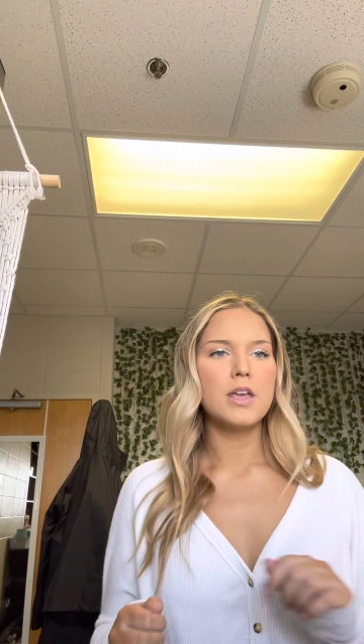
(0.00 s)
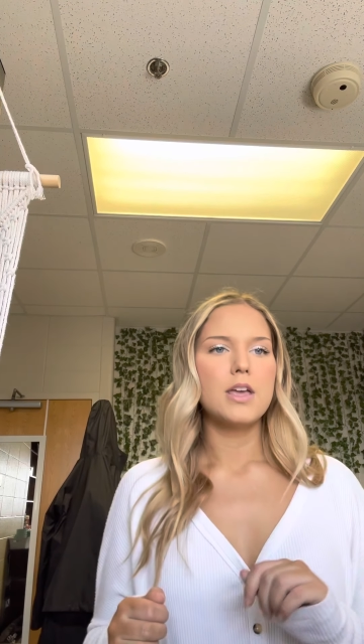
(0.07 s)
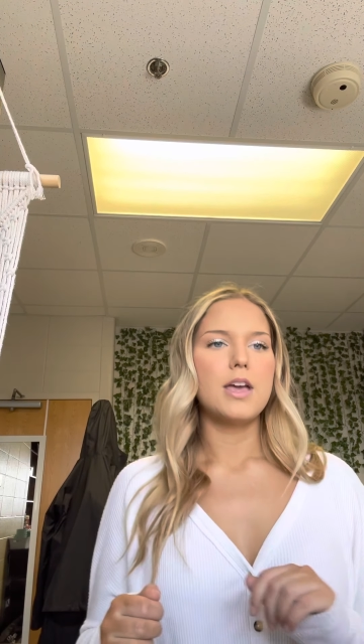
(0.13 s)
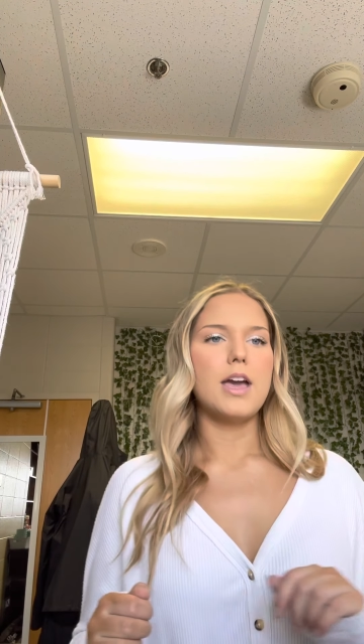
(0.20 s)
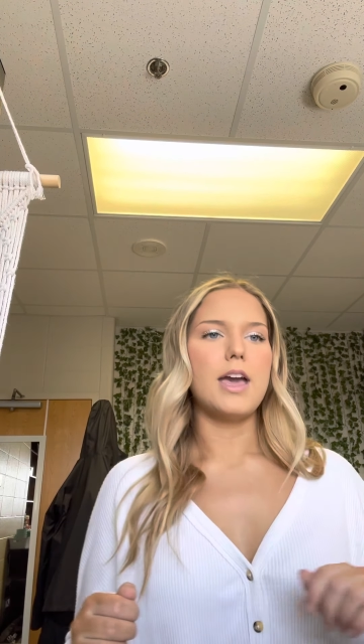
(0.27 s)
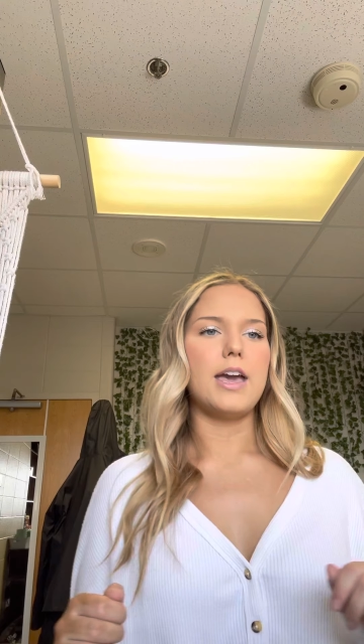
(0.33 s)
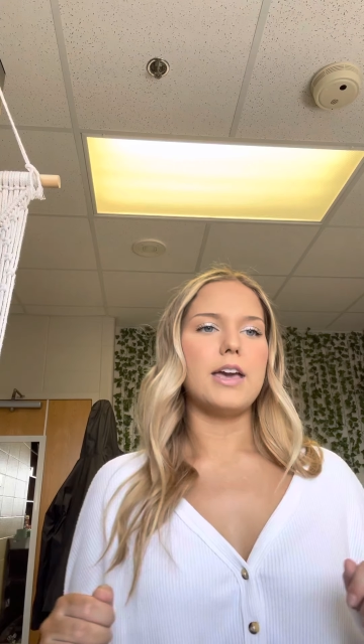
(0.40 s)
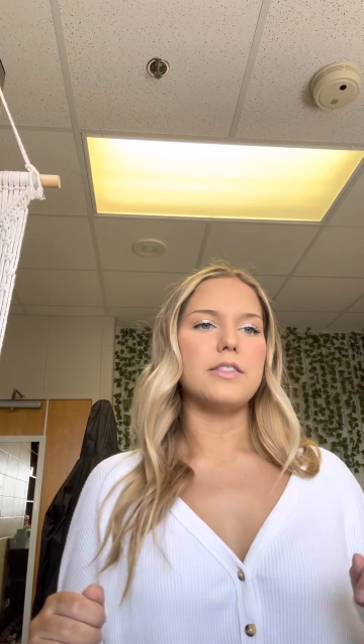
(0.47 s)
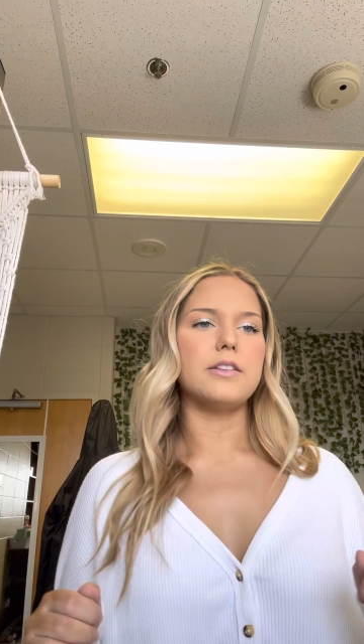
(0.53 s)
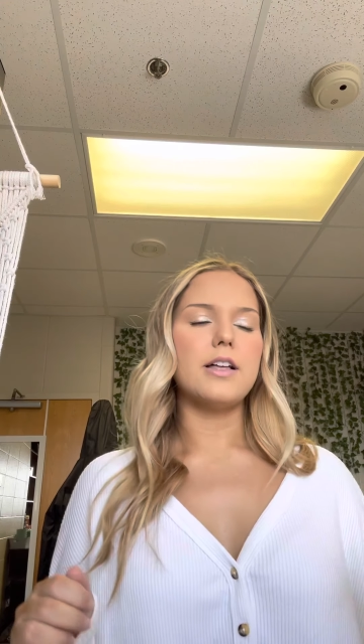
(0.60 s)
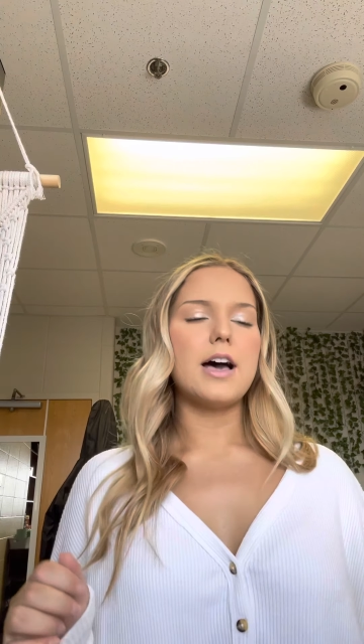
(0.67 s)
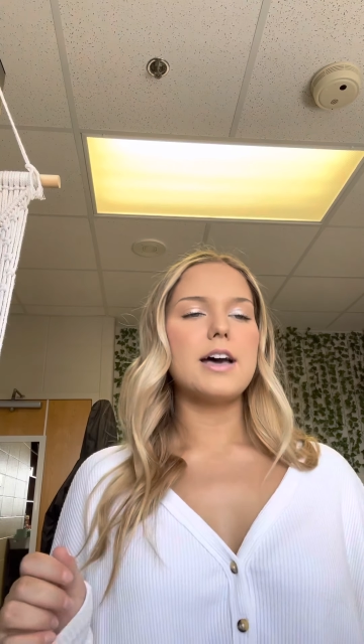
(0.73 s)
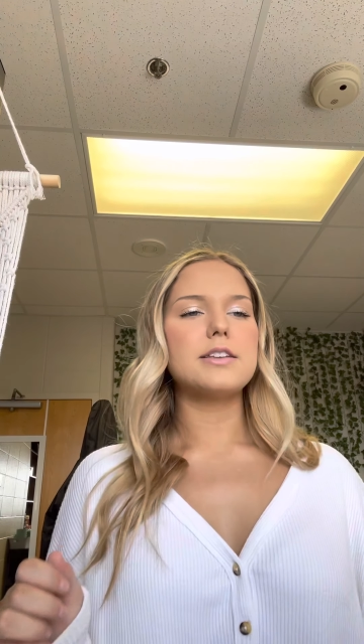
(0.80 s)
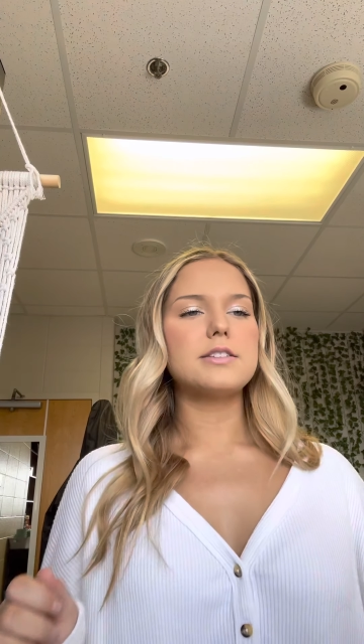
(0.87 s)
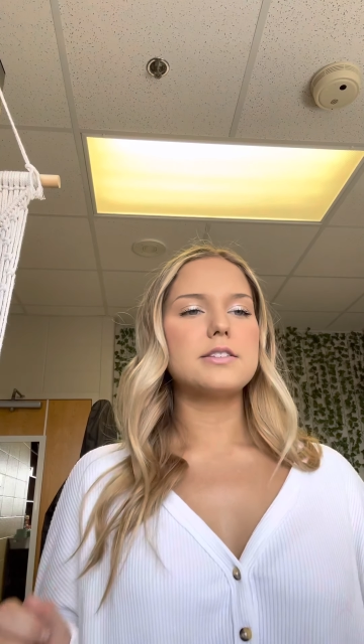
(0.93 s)
And
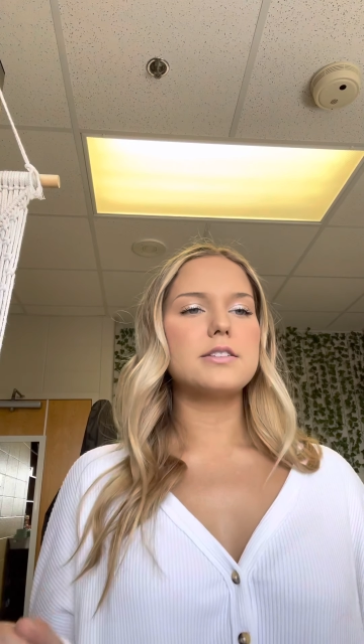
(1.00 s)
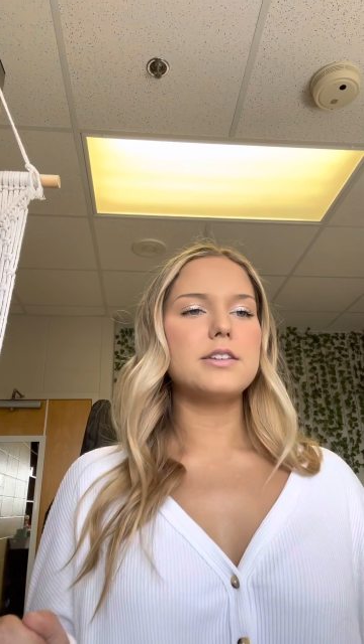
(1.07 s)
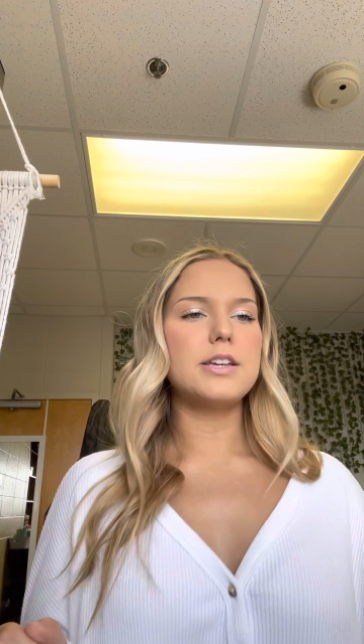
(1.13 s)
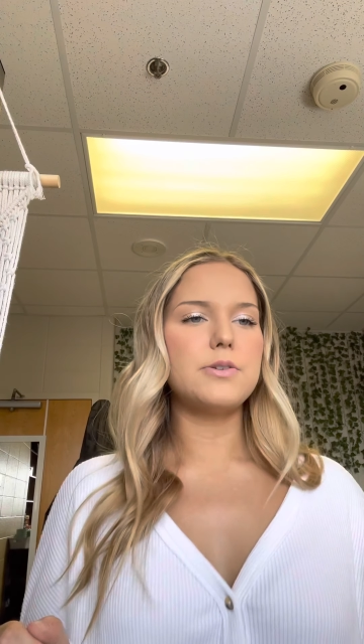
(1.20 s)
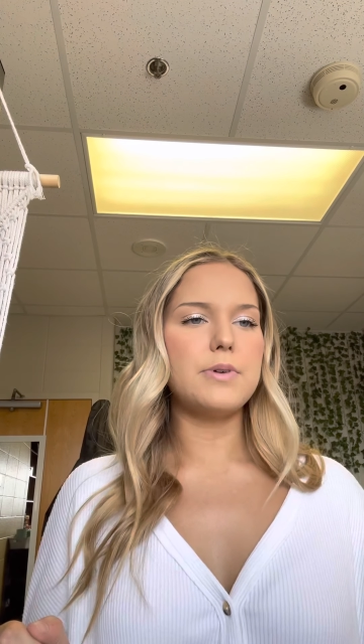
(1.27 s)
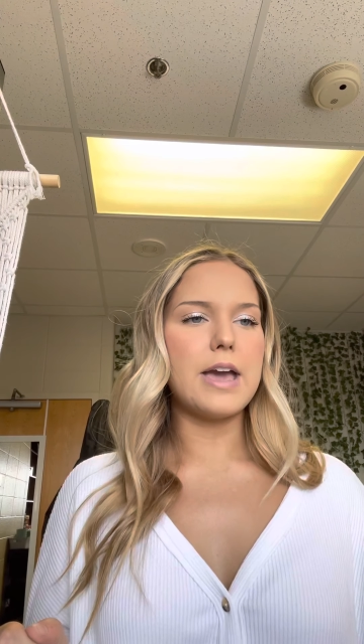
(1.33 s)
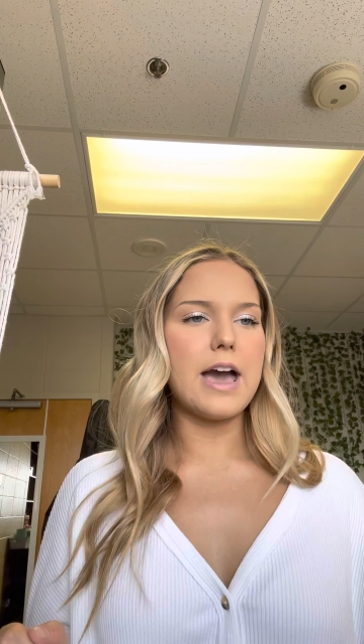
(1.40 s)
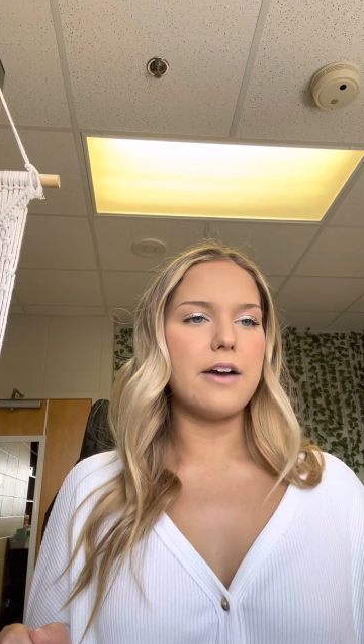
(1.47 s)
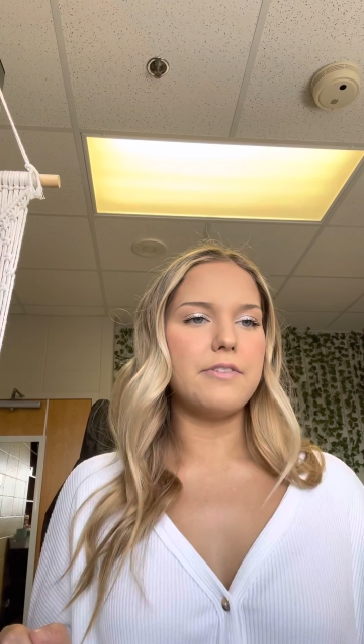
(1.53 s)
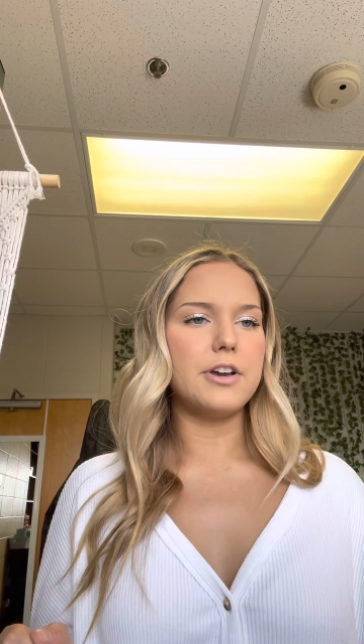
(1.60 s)
lastly we have